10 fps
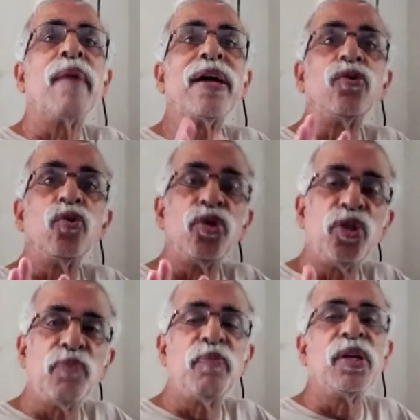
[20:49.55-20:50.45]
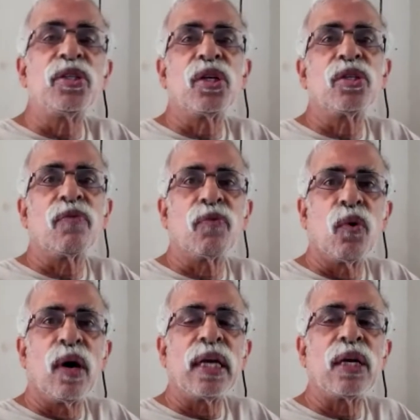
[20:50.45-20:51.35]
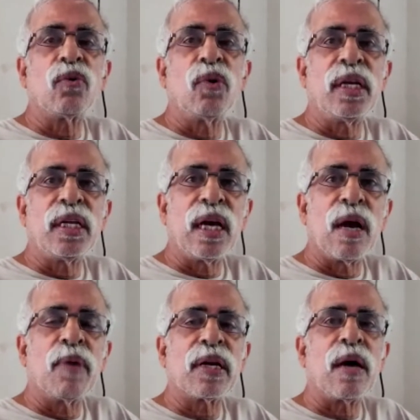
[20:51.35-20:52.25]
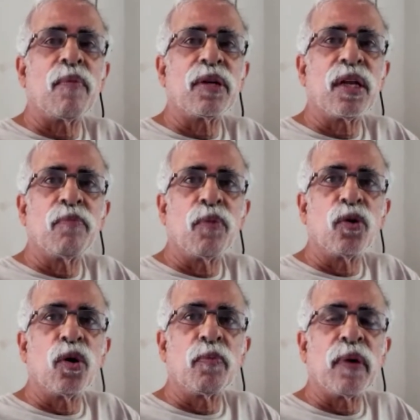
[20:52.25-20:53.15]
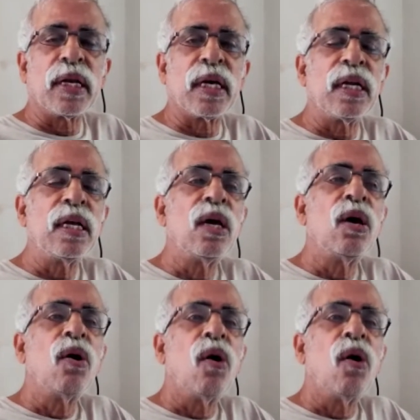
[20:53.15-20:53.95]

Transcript: but by two chief ministers of Goa, including Digambar Kamath and Manohar Parrikar.